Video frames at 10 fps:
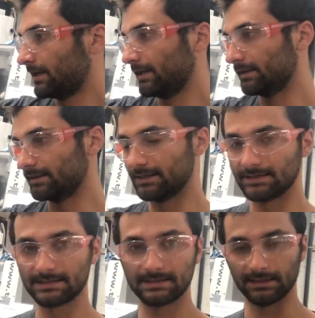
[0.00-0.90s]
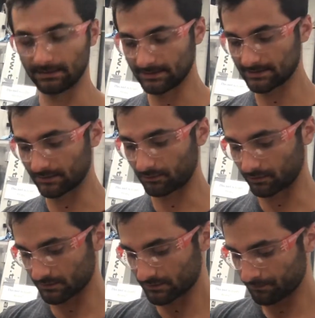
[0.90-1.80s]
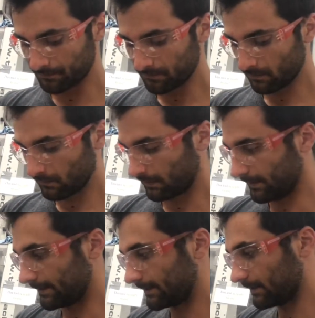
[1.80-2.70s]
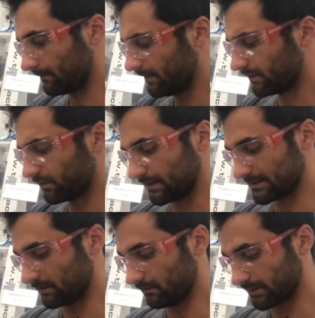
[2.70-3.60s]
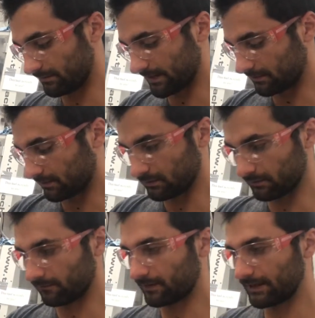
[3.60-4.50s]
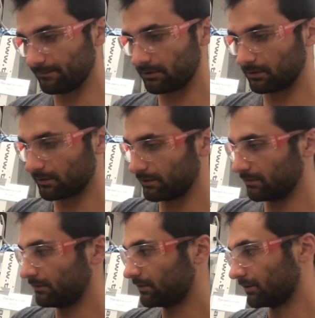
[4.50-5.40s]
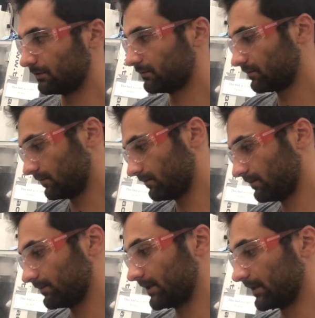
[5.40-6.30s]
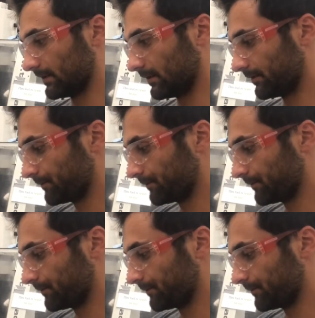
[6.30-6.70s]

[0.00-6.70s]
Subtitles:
in these slip rolls. Even though it is aluminum, that little fine burr could get in there.